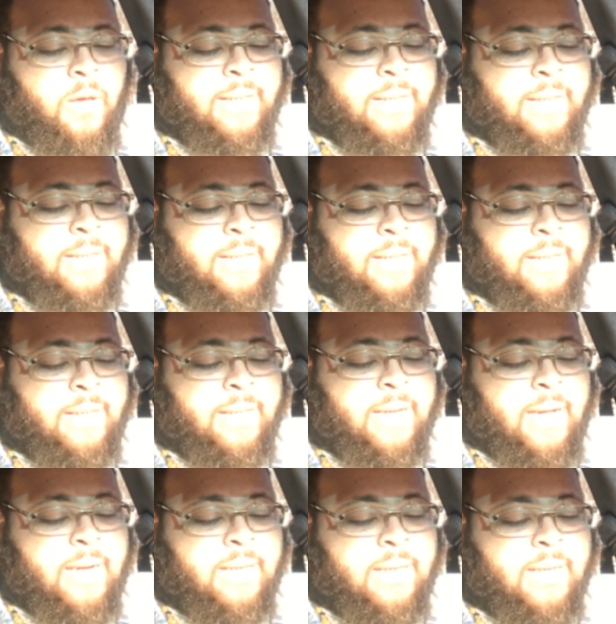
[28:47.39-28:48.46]
Isaiah
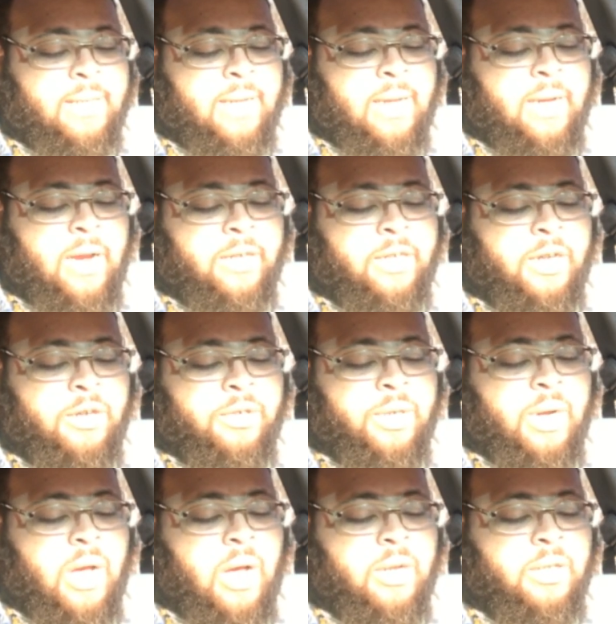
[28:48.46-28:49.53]
19 and 16, their
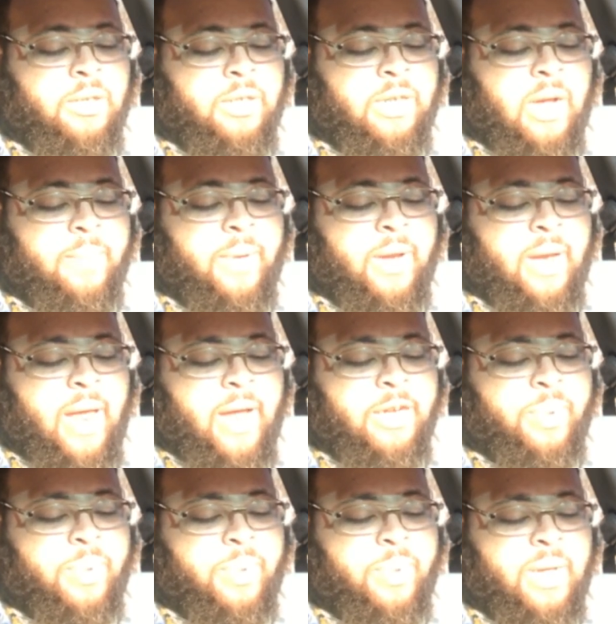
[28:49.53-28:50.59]
children also shall be
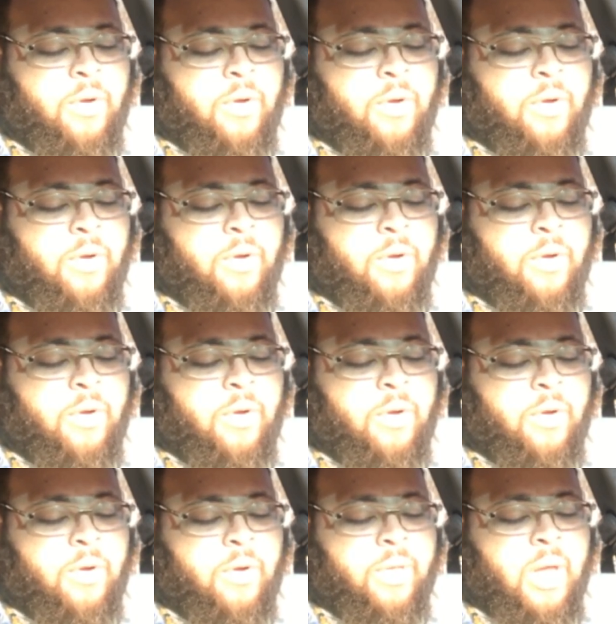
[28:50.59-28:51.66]
dashed to pieces
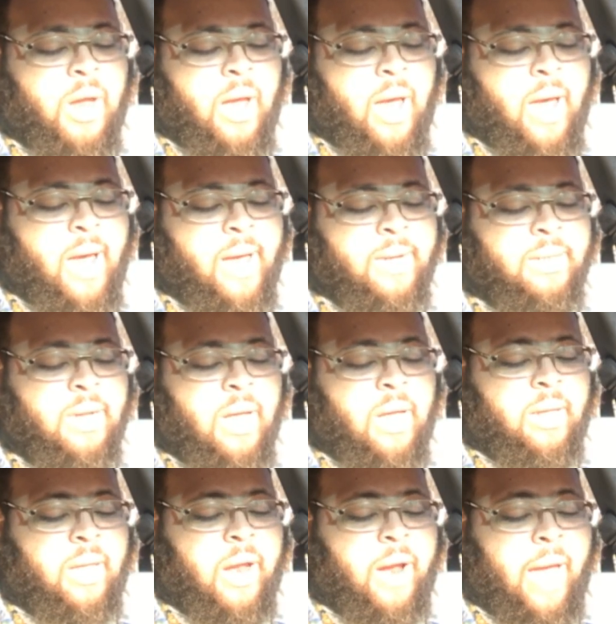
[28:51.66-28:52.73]
before their eyes.
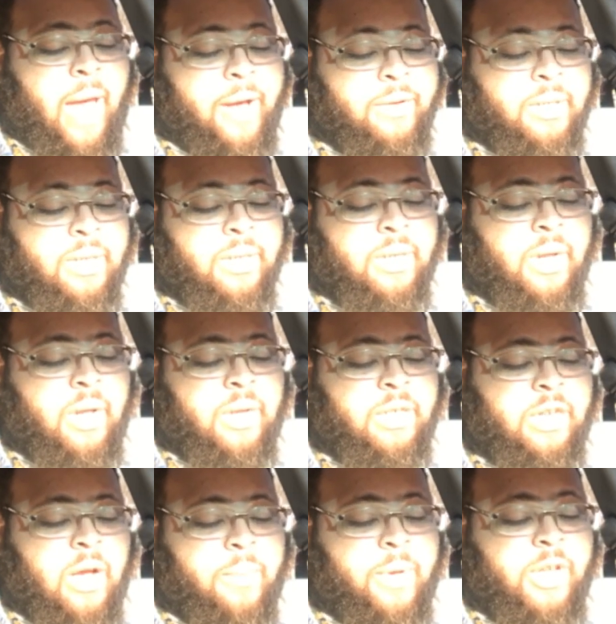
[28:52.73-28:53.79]
Their houses
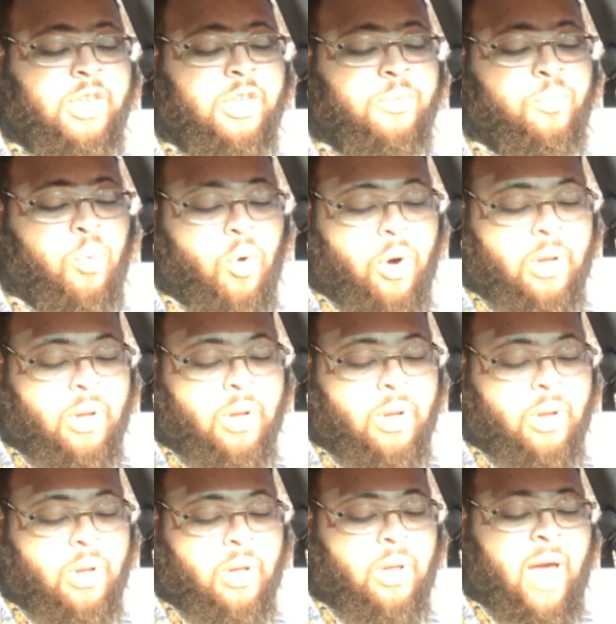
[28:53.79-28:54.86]
shall be
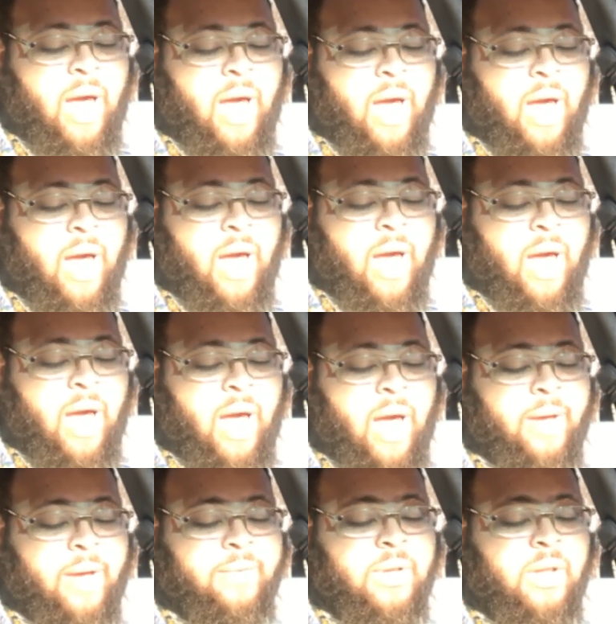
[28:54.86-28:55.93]
spoiled and their
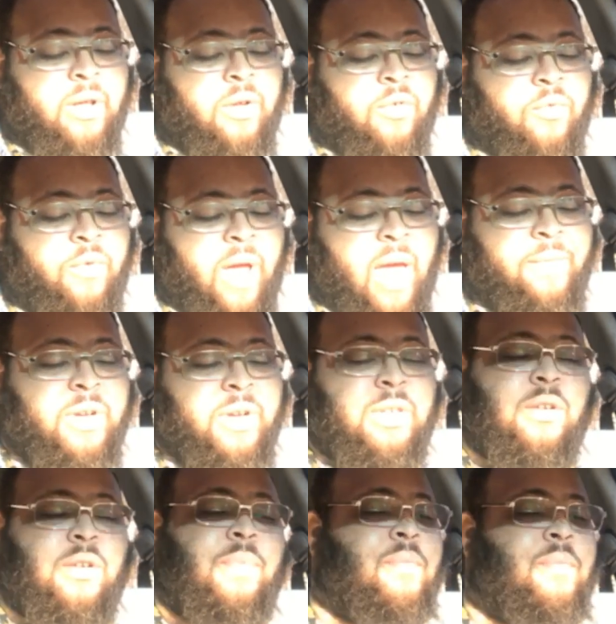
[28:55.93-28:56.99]
wives ravished.
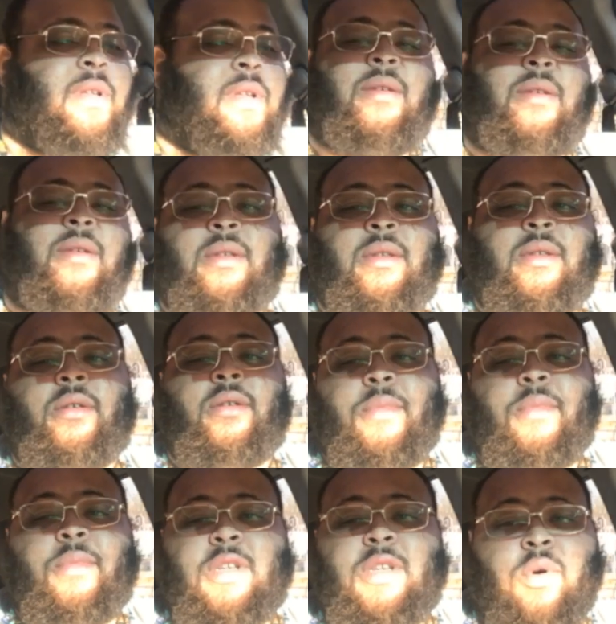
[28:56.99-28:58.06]
So people's houses is
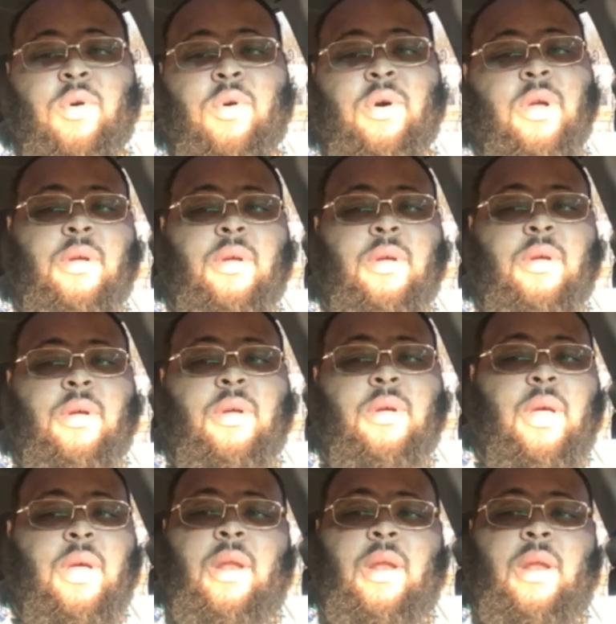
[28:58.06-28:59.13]
going to be spoiled.
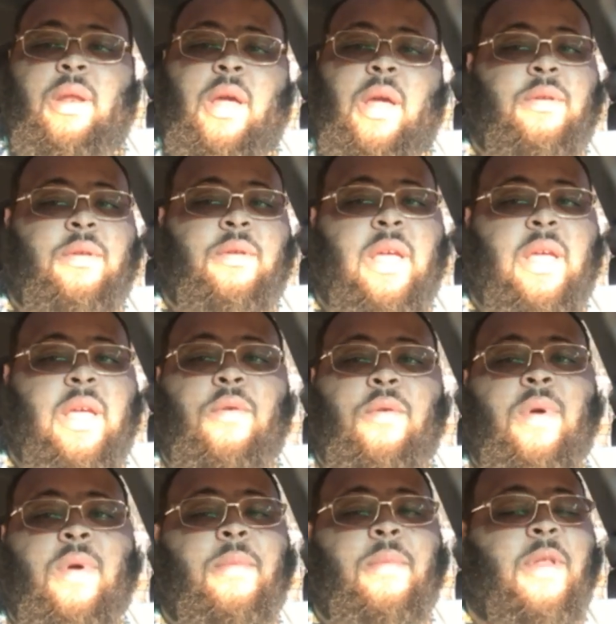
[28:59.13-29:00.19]
And they're going to take your
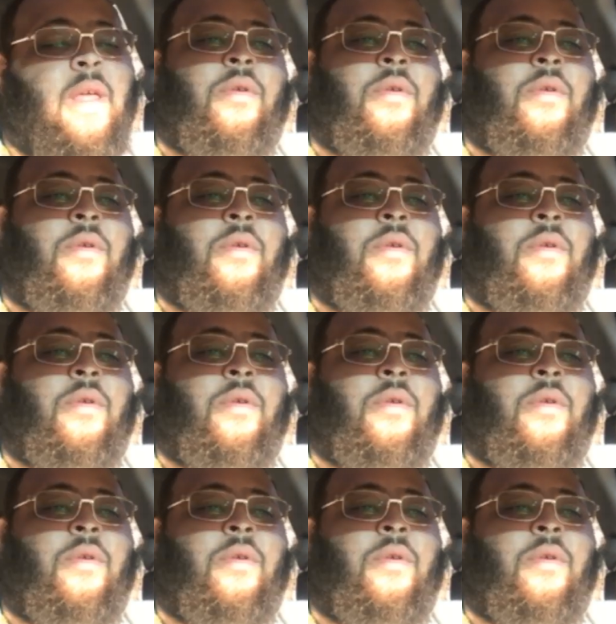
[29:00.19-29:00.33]
women.